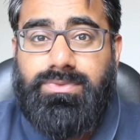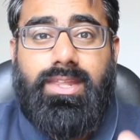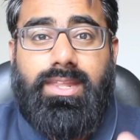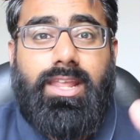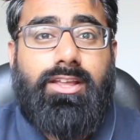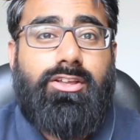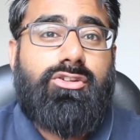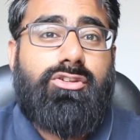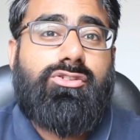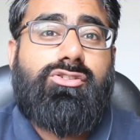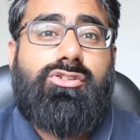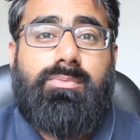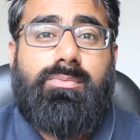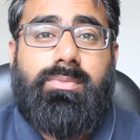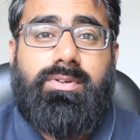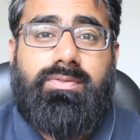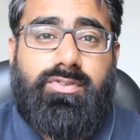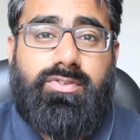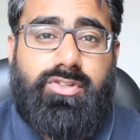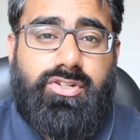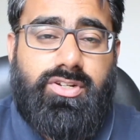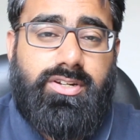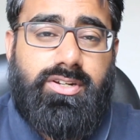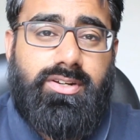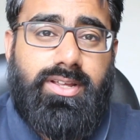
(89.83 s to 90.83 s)
Thank you so much
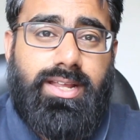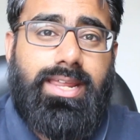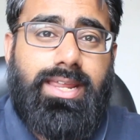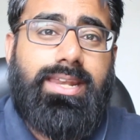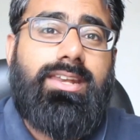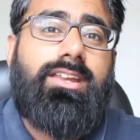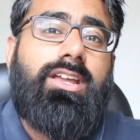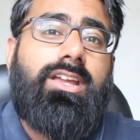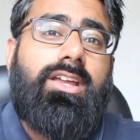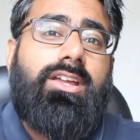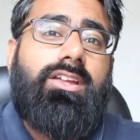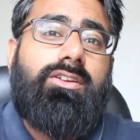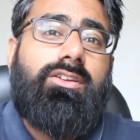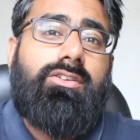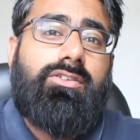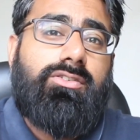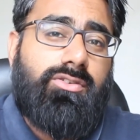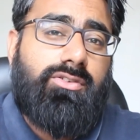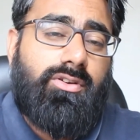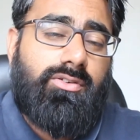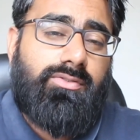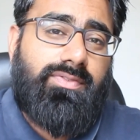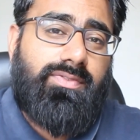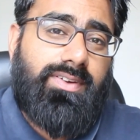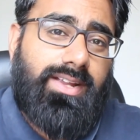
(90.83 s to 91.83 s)
for tuning in. You
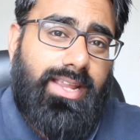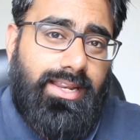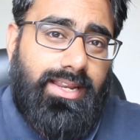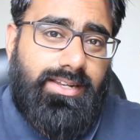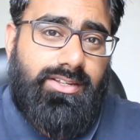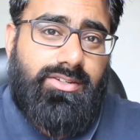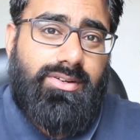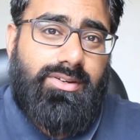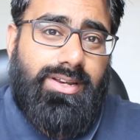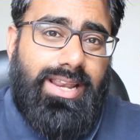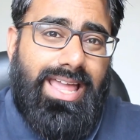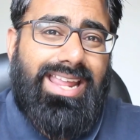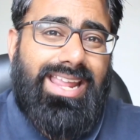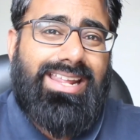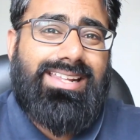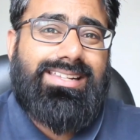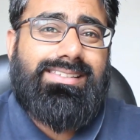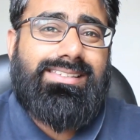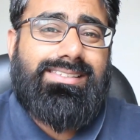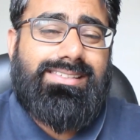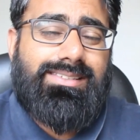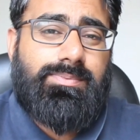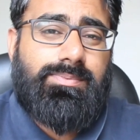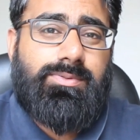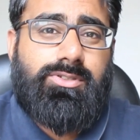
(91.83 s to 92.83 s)
don't forget to
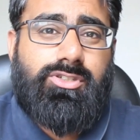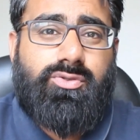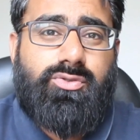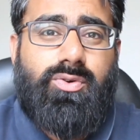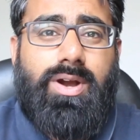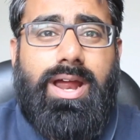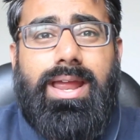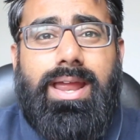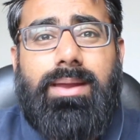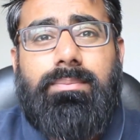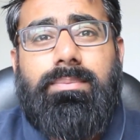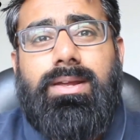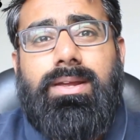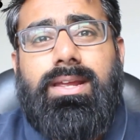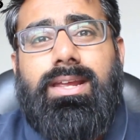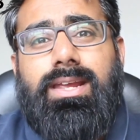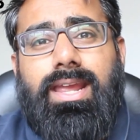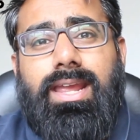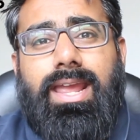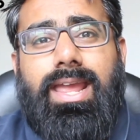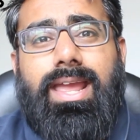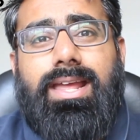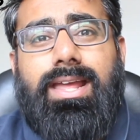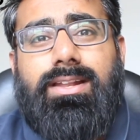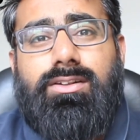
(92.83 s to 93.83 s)
like and subscribe
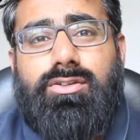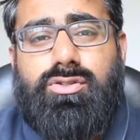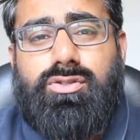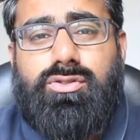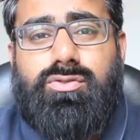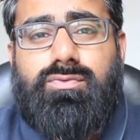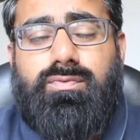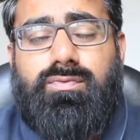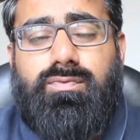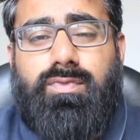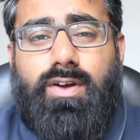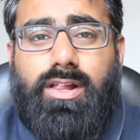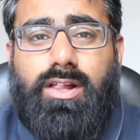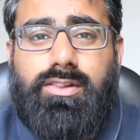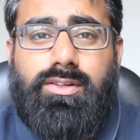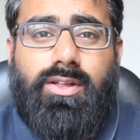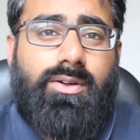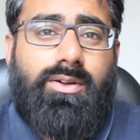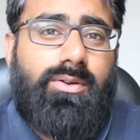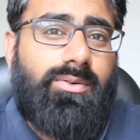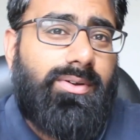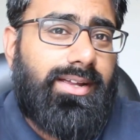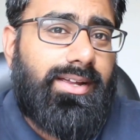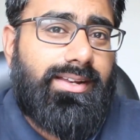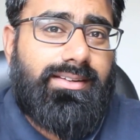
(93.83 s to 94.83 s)
and
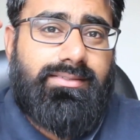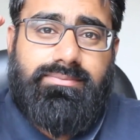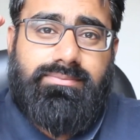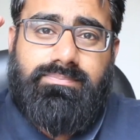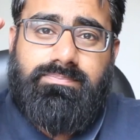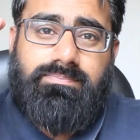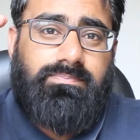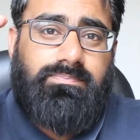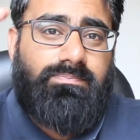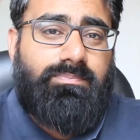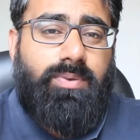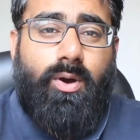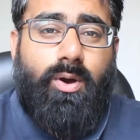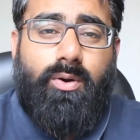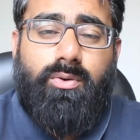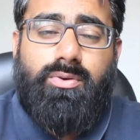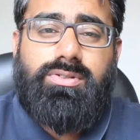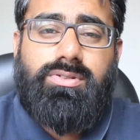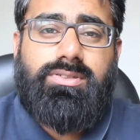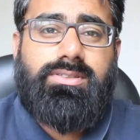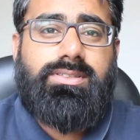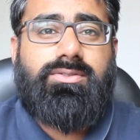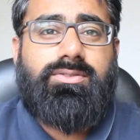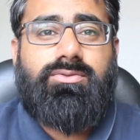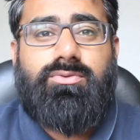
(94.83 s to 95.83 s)
follow and
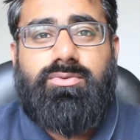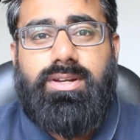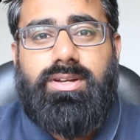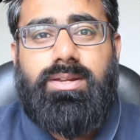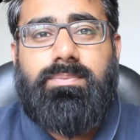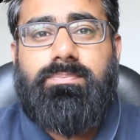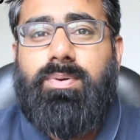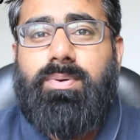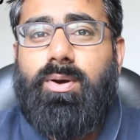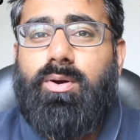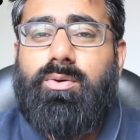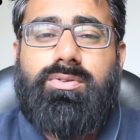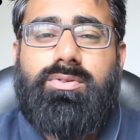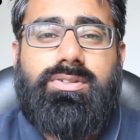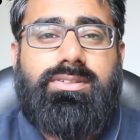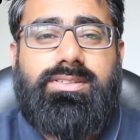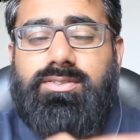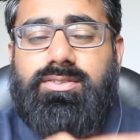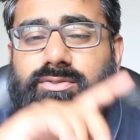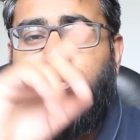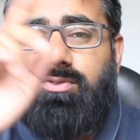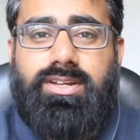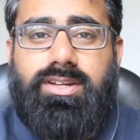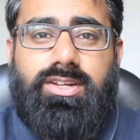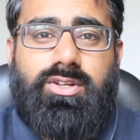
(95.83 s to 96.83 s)
post and repost
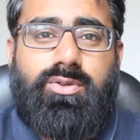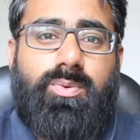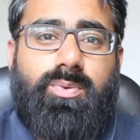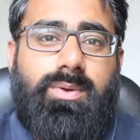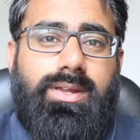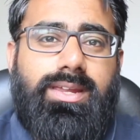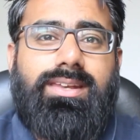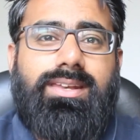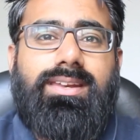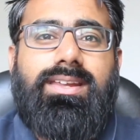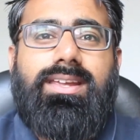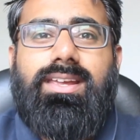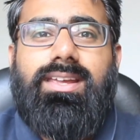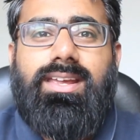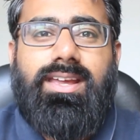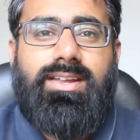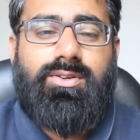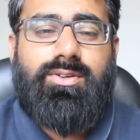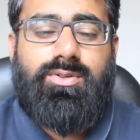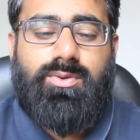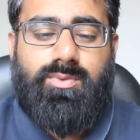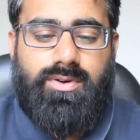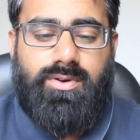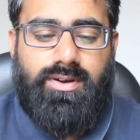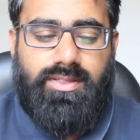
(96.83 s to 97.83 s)
and retweet
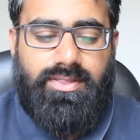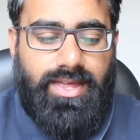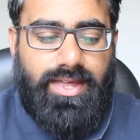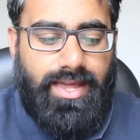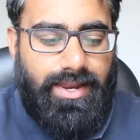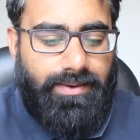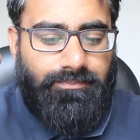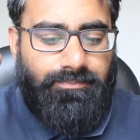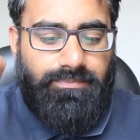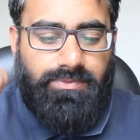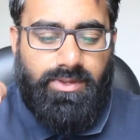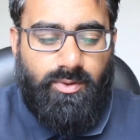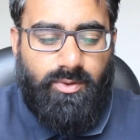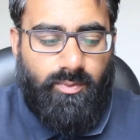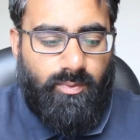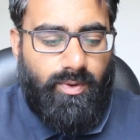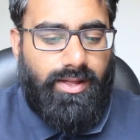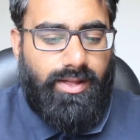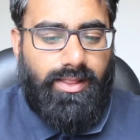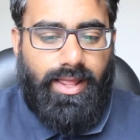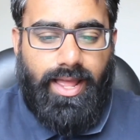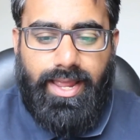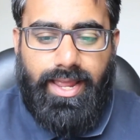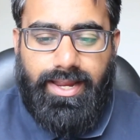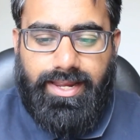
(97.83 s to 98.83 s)
and do all of that
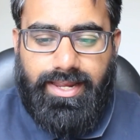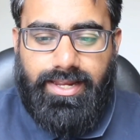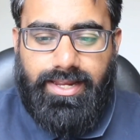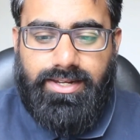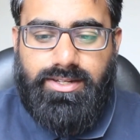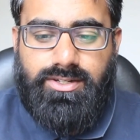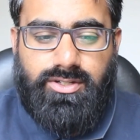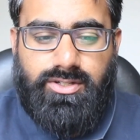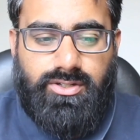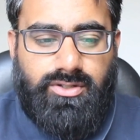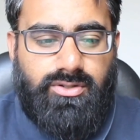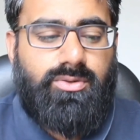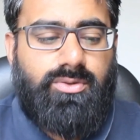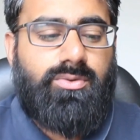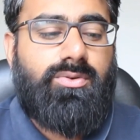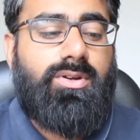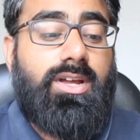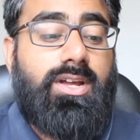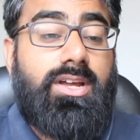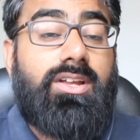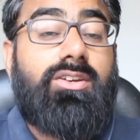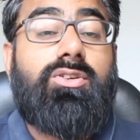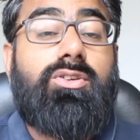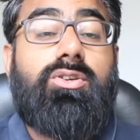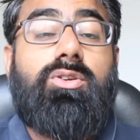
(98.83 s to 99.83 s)
while I get to you
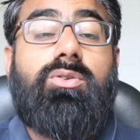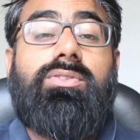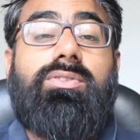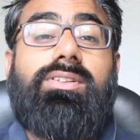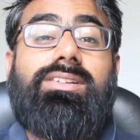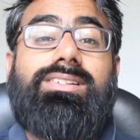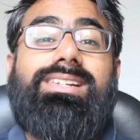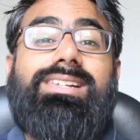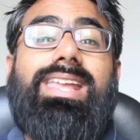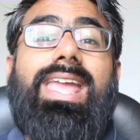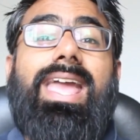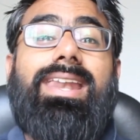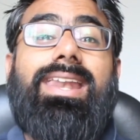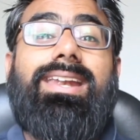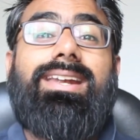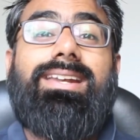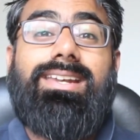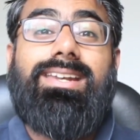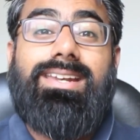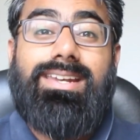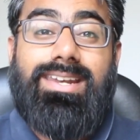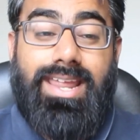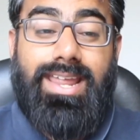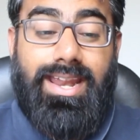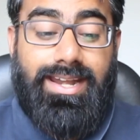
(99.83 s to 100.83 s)
to do this
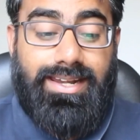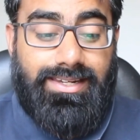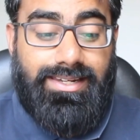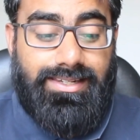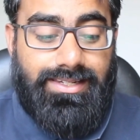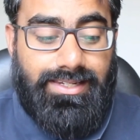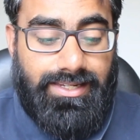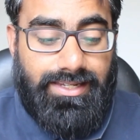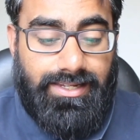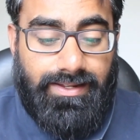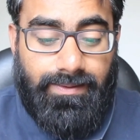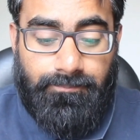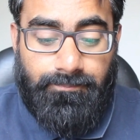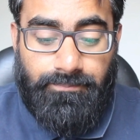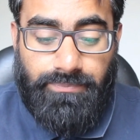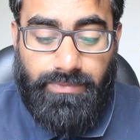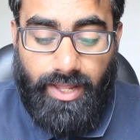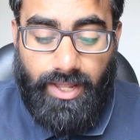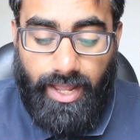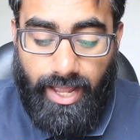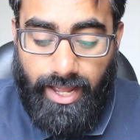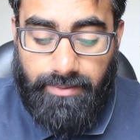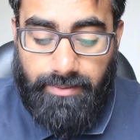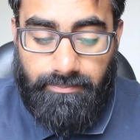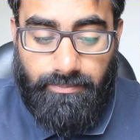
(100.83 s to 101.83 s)
Canon 90D
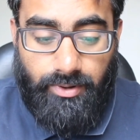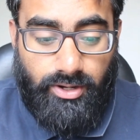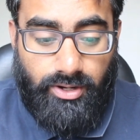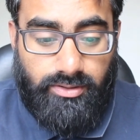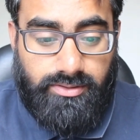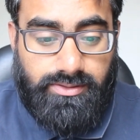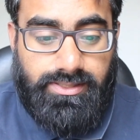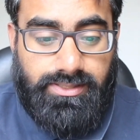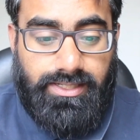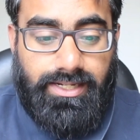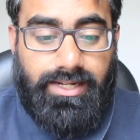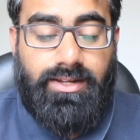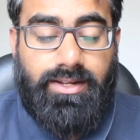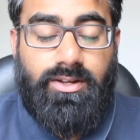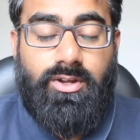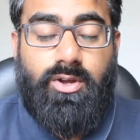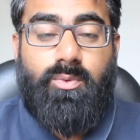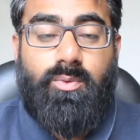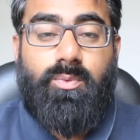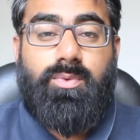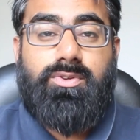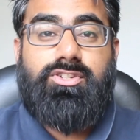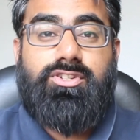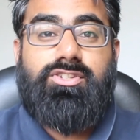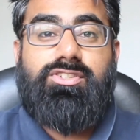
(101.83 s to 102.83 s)
unboxing,
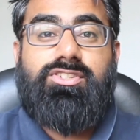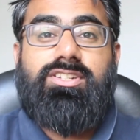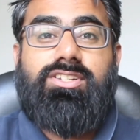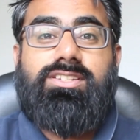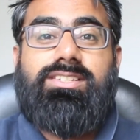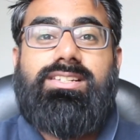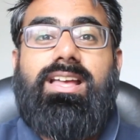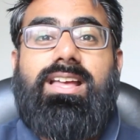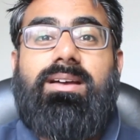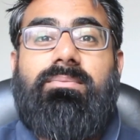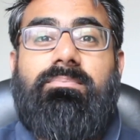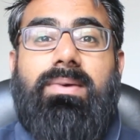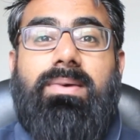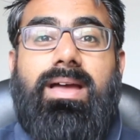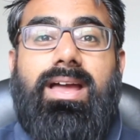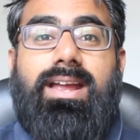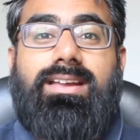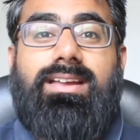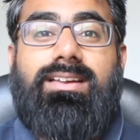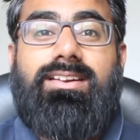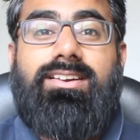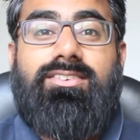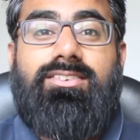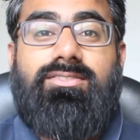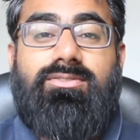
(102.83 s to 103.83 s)
which has just come
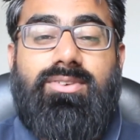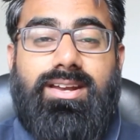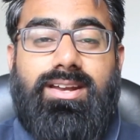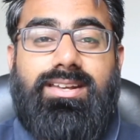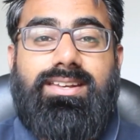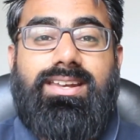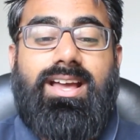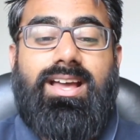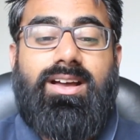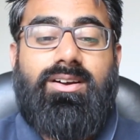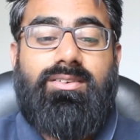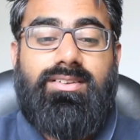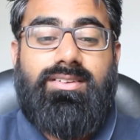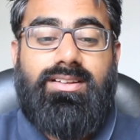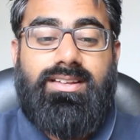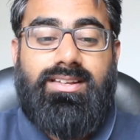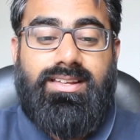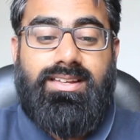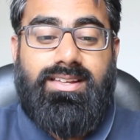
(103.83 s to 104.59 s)
back right now.